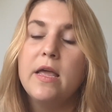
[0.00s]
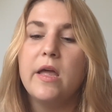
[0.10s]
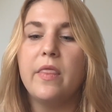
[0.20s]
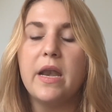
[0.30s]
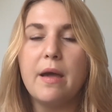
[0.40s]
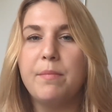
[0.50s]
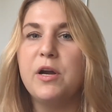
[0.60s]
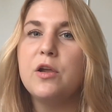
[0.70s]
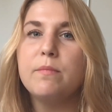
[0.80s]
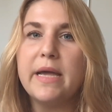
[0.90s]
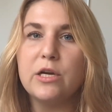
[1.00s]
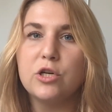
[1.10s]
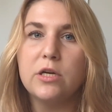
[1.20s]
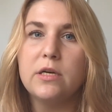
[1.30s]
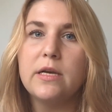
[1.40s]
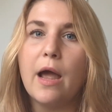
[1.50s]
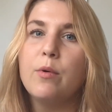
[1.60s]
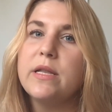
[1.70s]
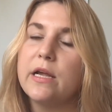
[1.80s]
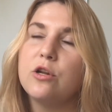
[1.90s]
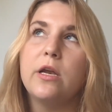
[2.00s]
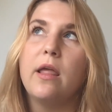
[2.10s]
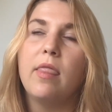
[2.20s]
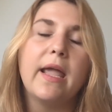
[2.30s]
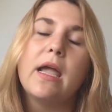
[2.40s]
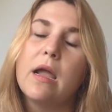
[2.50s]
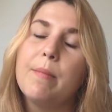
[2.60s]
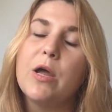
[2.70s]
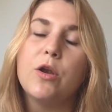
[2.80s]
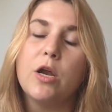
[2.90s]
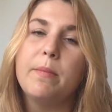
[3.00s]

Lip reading: And the number you mentioned, I was actually thinking about not